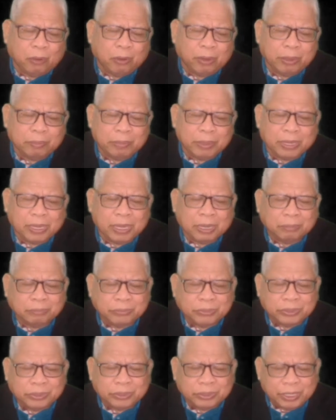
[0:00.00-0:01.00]
before it
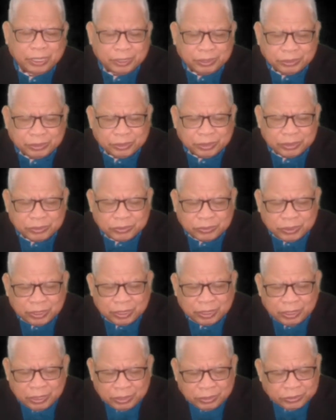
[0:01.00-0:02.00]
become reality.